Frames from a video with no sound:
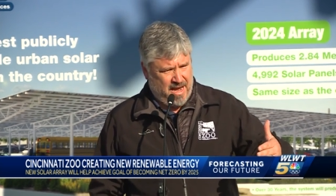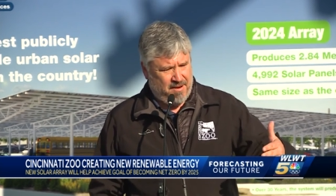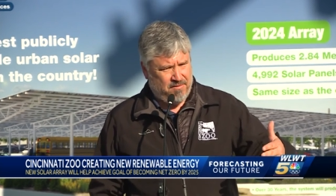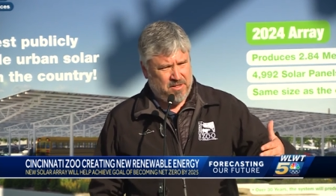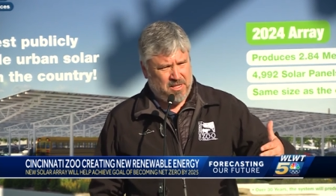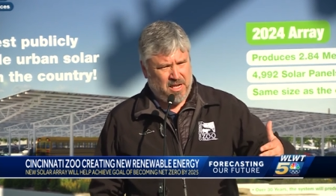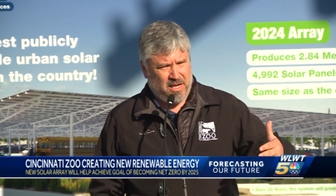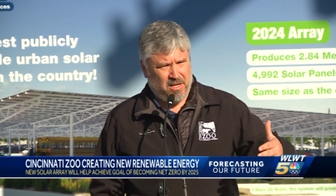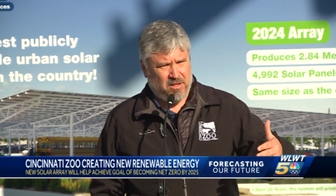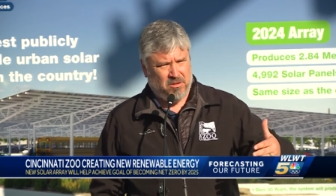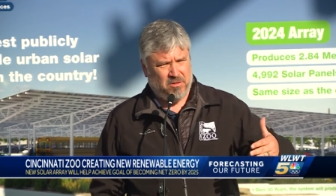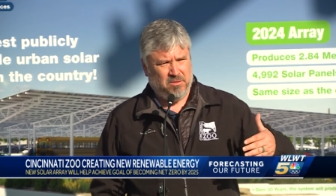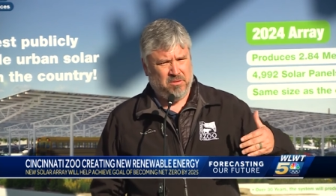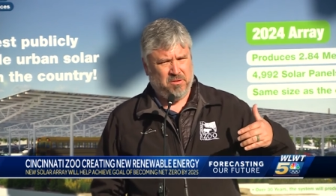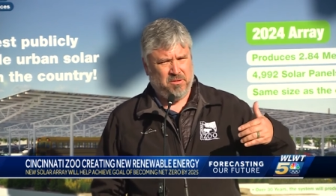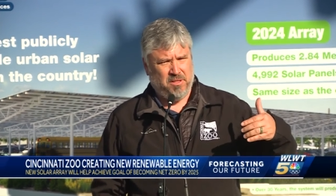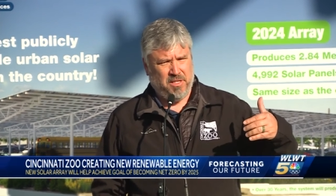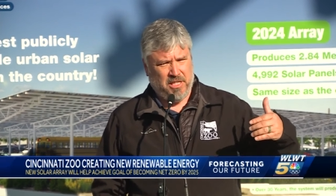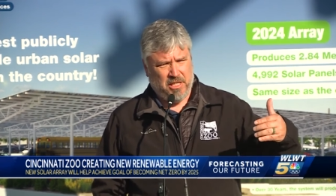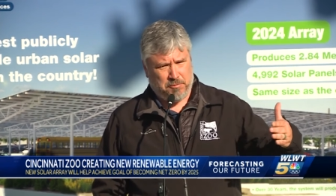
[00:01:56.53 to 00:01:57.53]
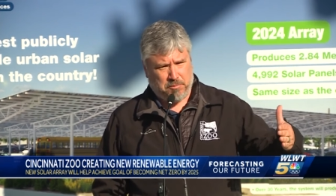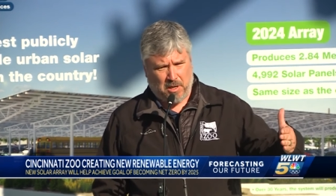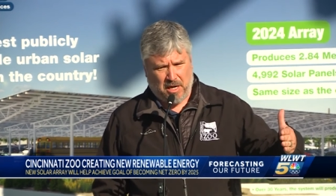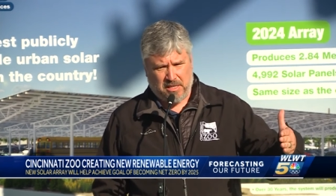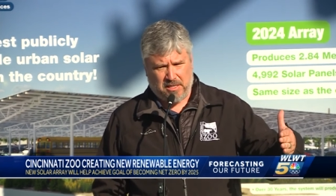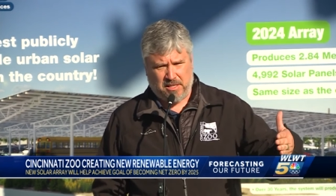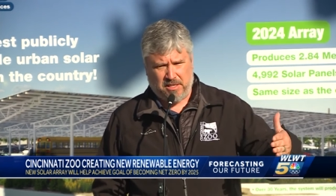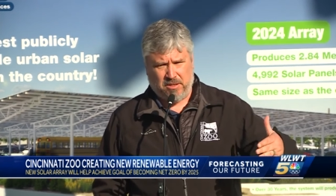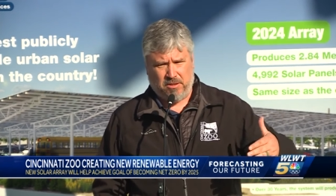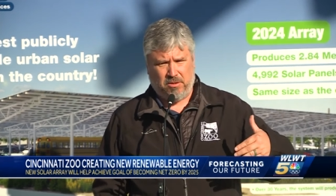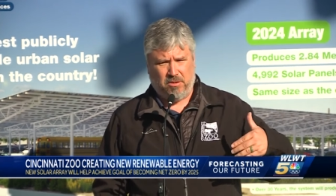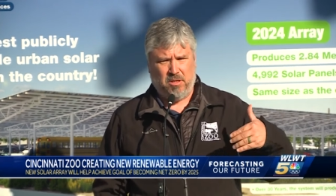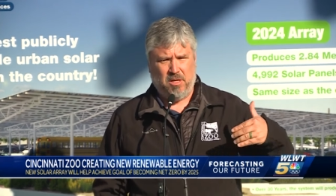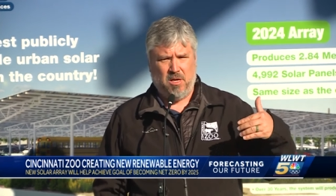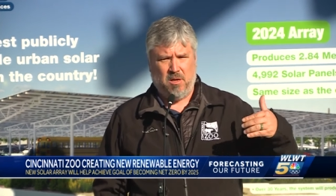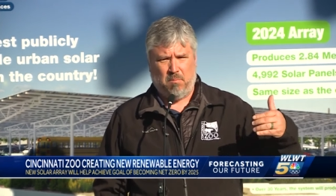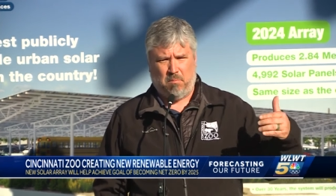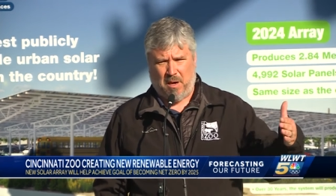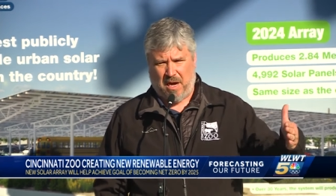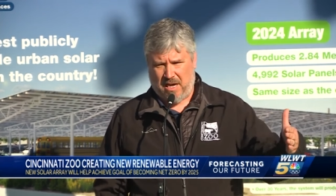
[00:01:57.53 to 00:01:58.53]
Avondale, East Price Hill,
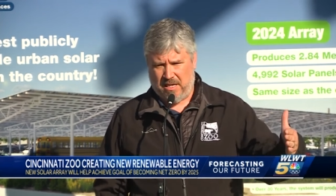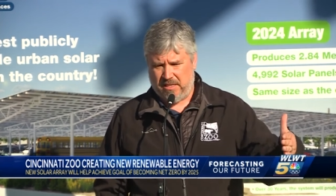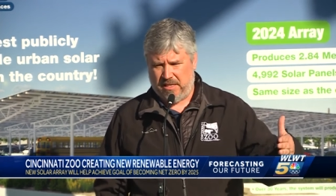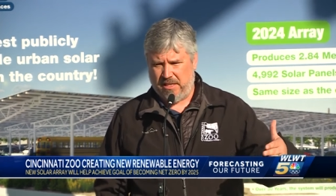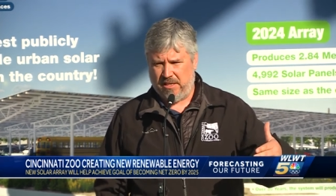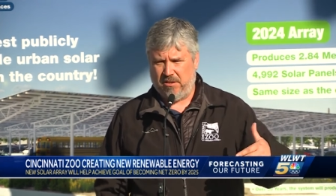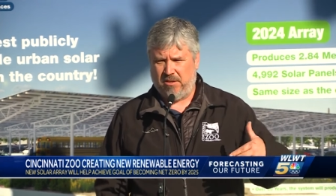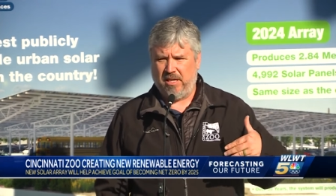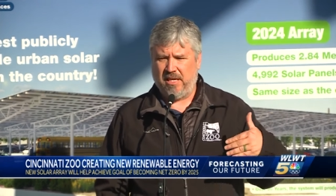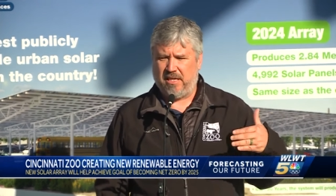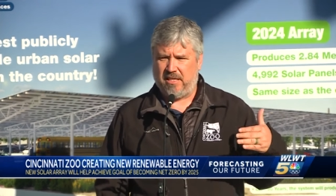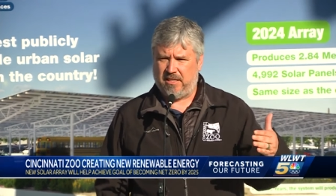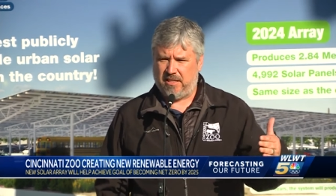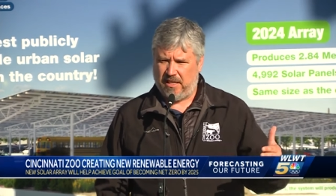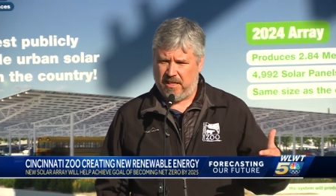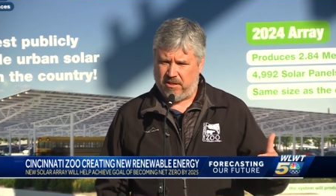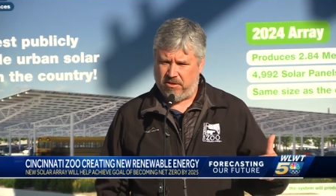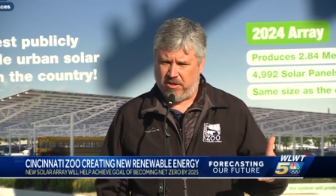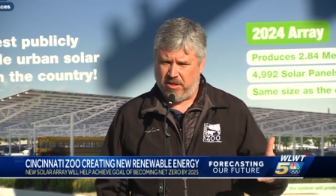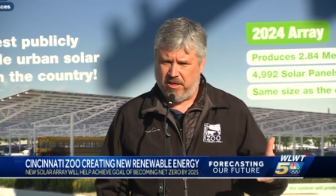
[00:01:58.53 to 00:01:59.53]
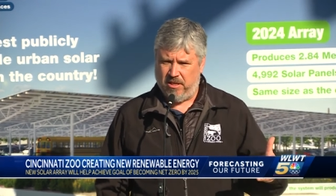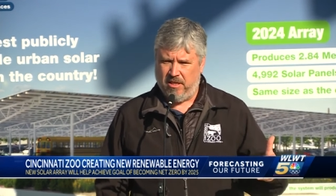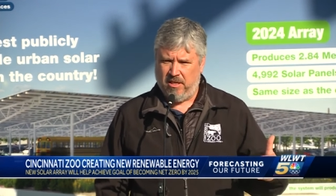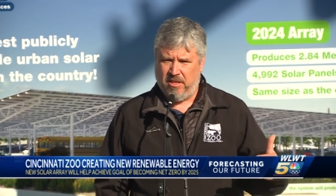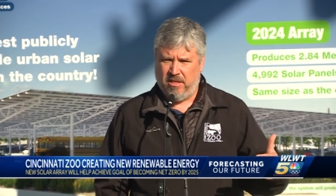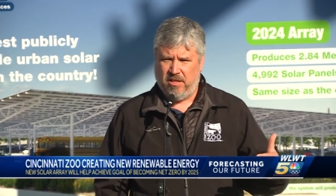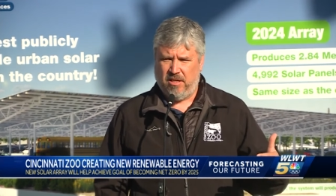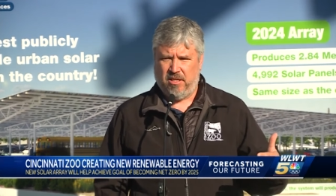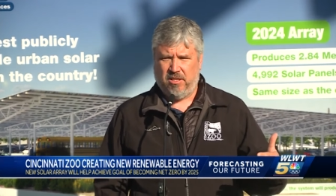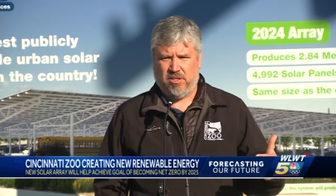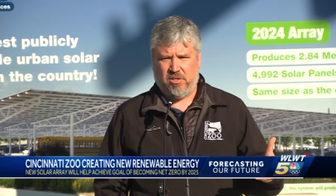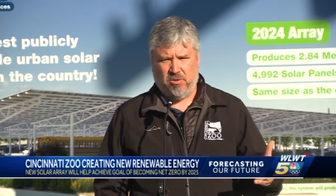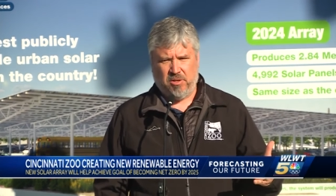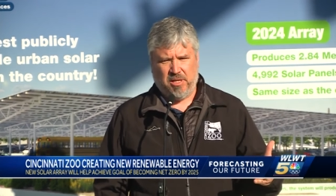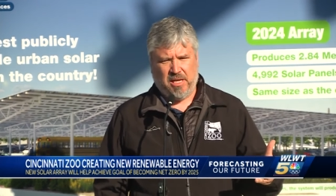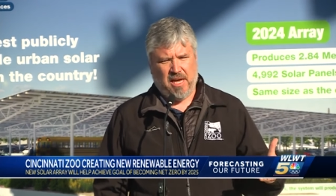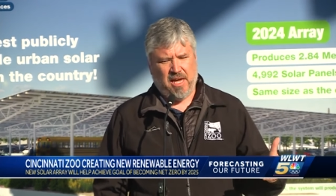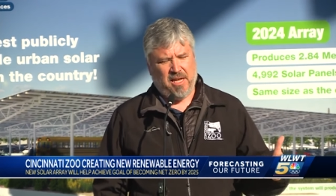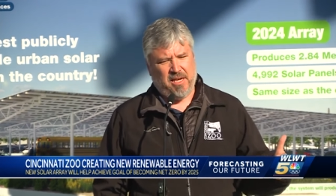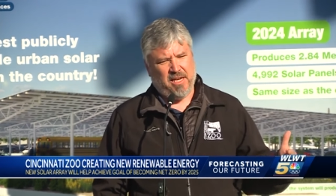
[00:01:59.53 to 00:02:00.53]
Bond Hill, et cetera, to
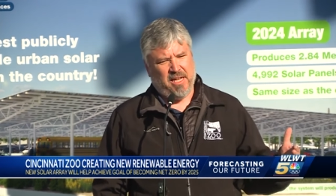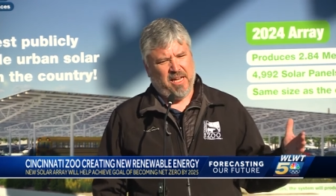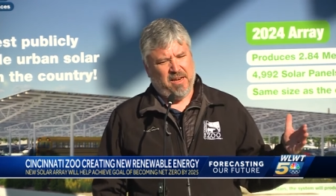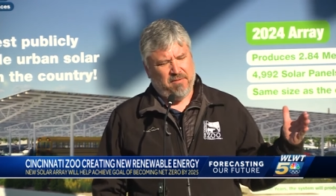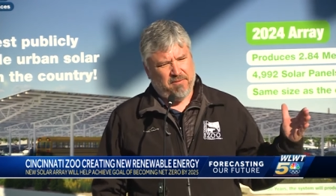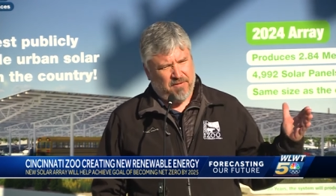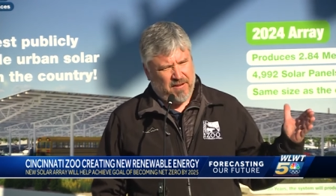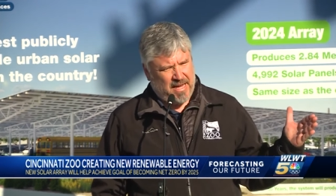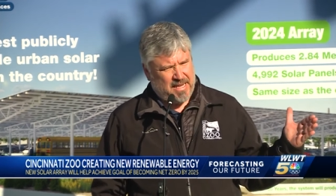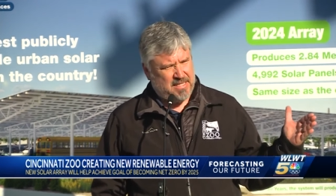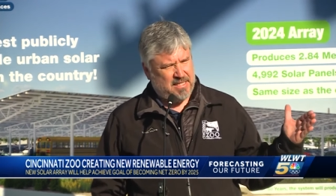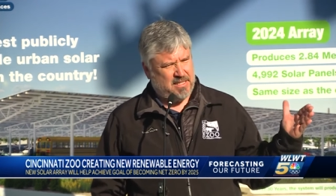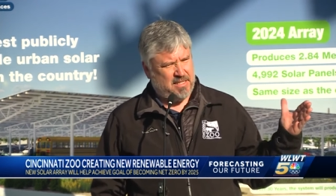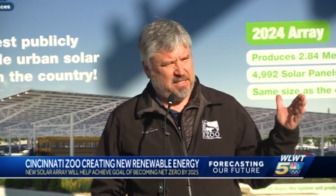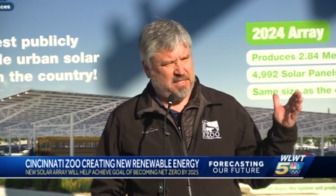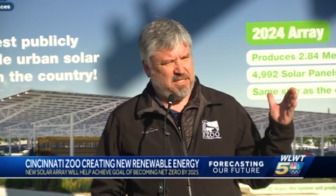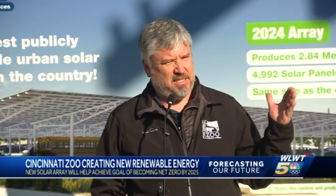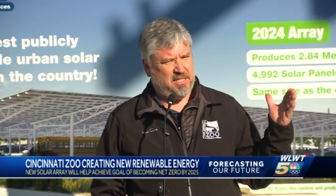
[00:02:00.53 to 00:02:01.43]
again invest the